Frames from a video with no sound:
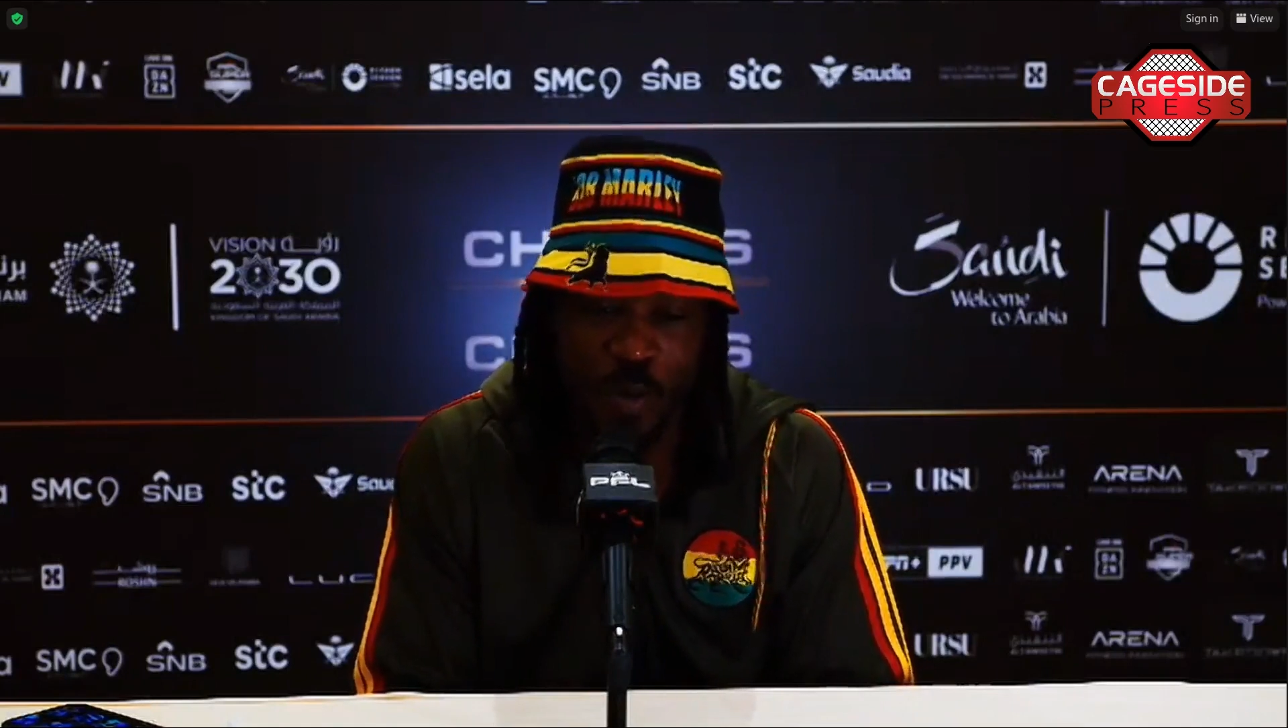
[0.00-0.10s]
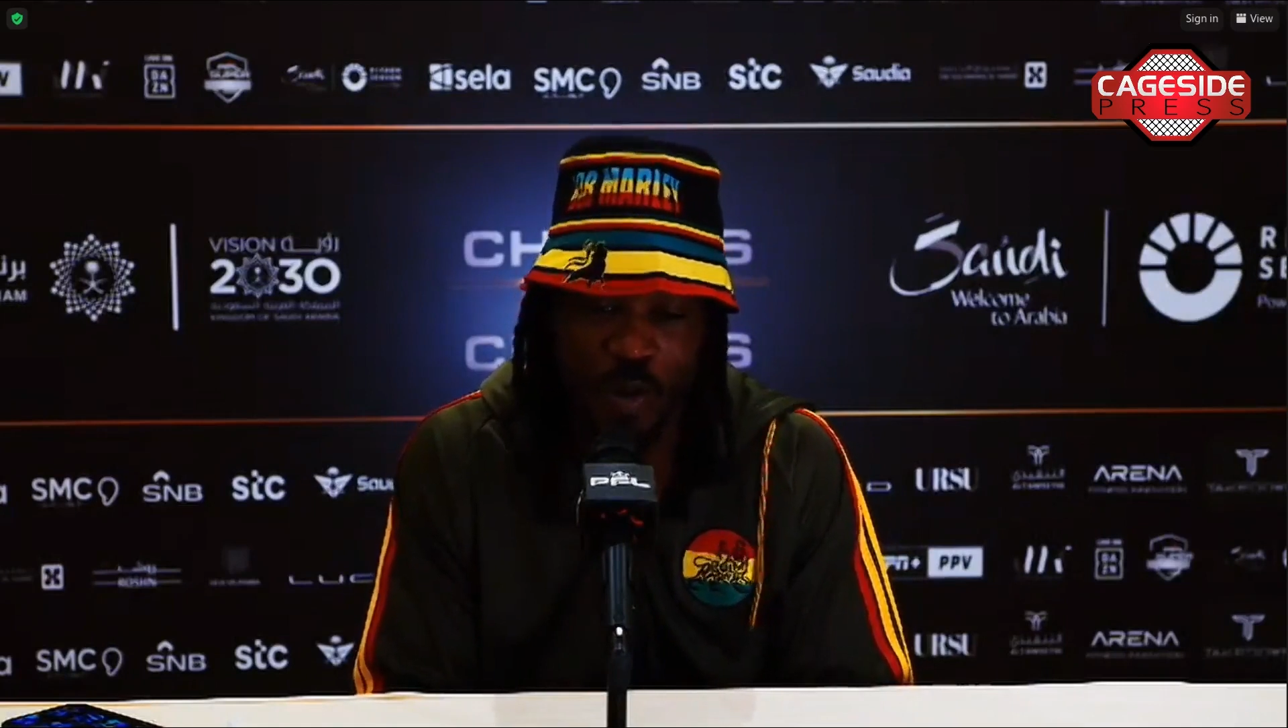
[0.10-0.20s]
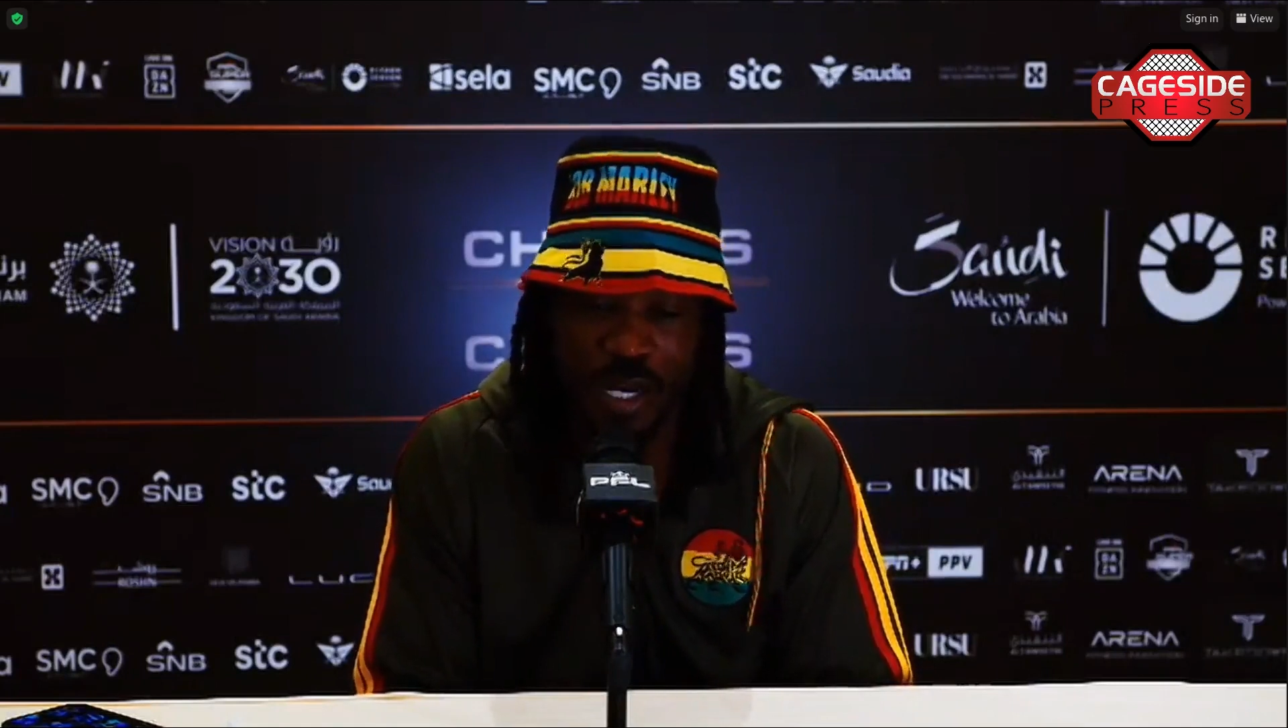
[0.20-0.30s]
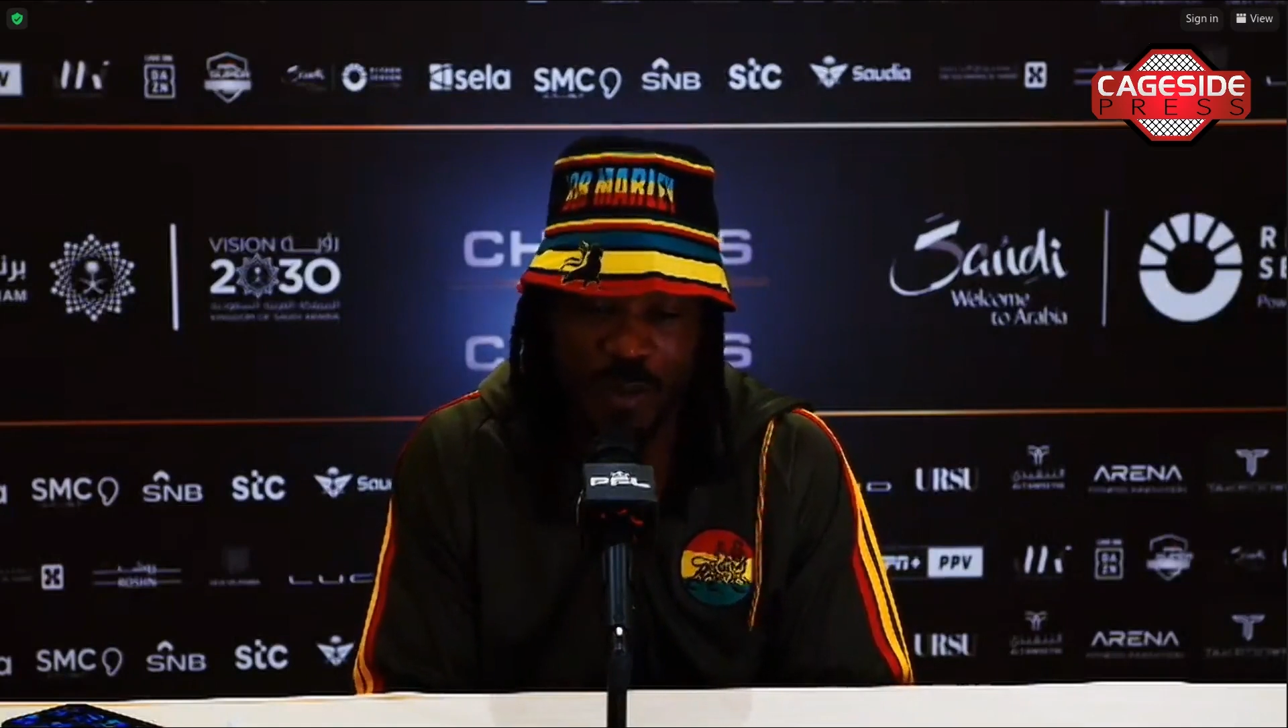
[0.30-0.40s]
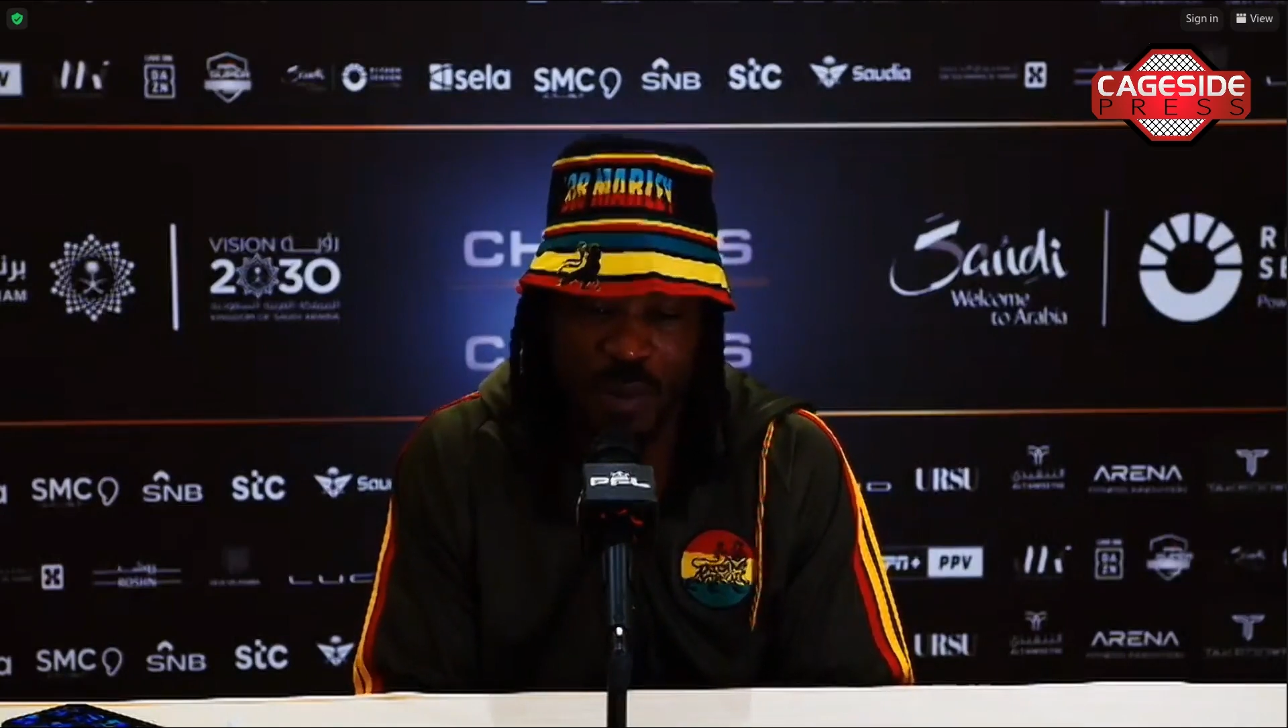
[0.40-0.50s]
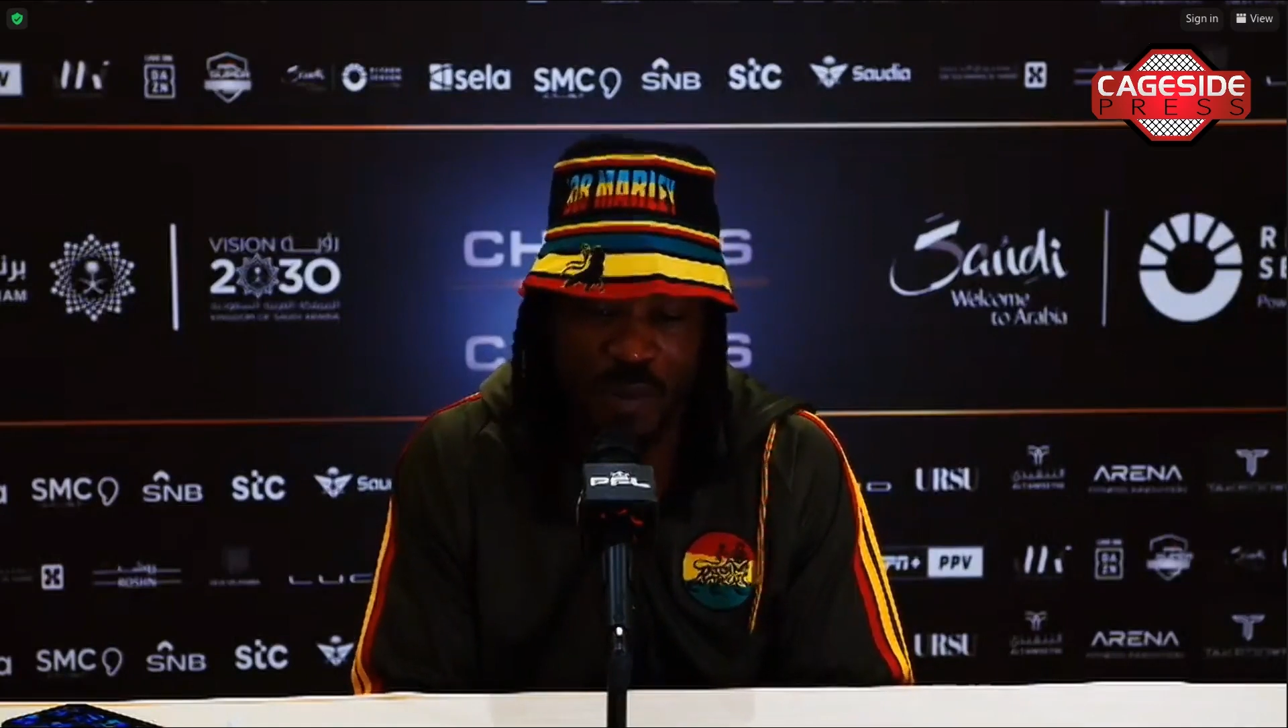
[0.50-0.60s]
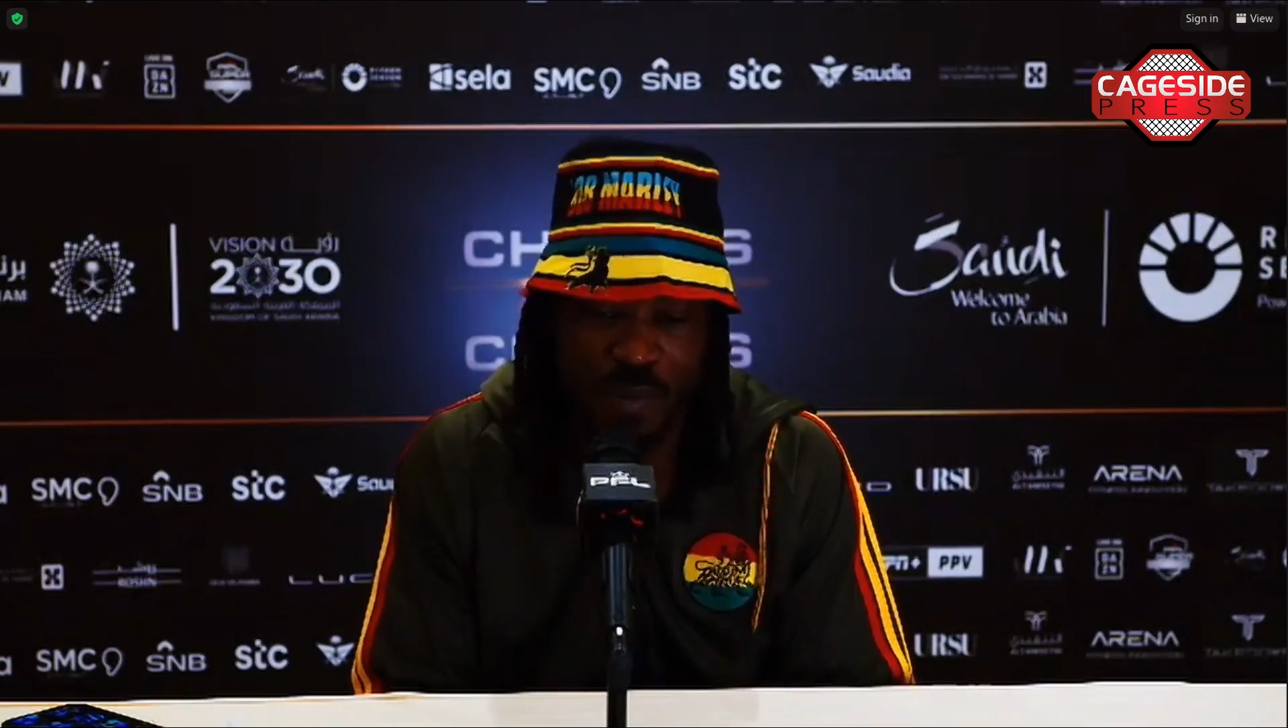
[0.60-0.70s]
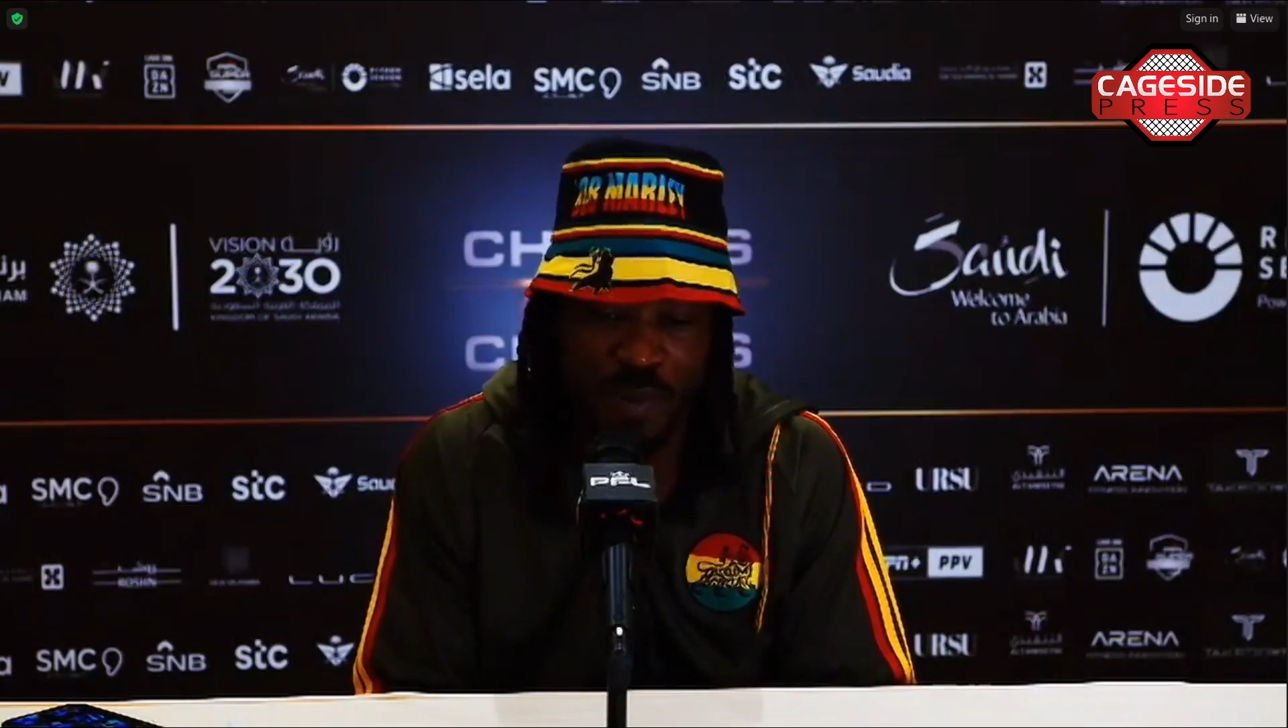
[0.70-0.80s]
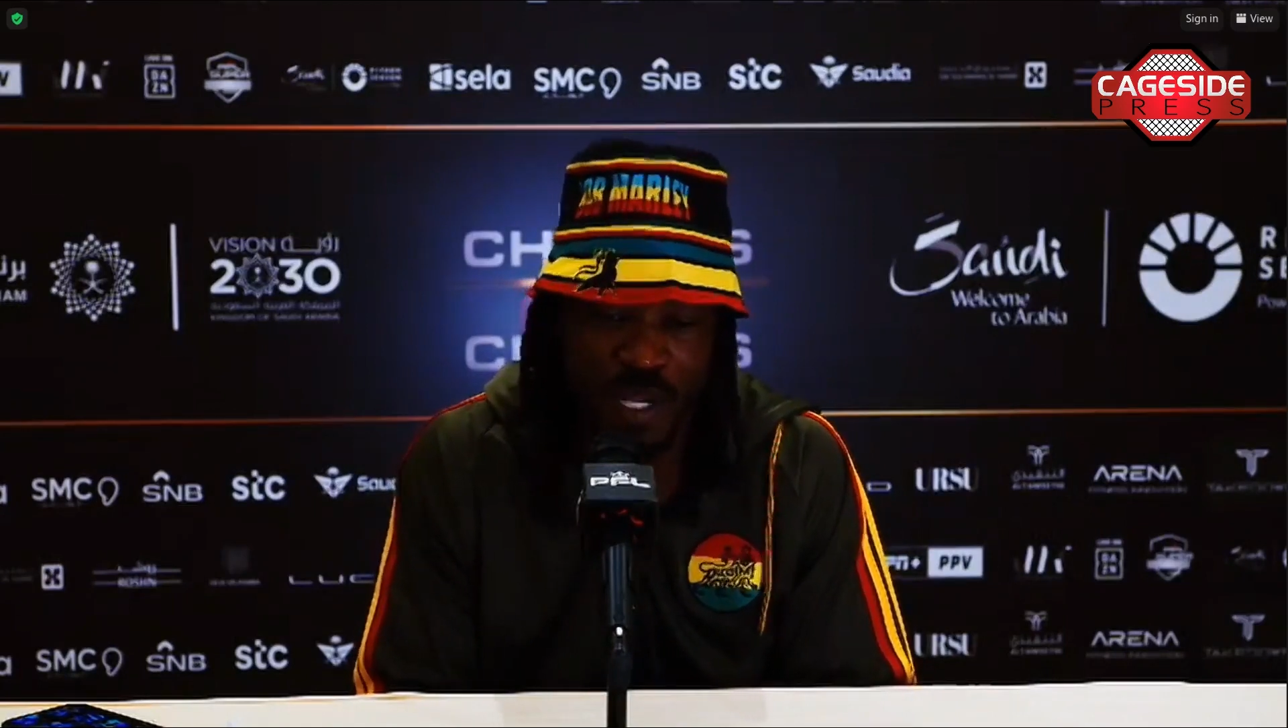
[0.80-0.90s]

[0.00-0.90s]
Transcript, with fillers: want to let my people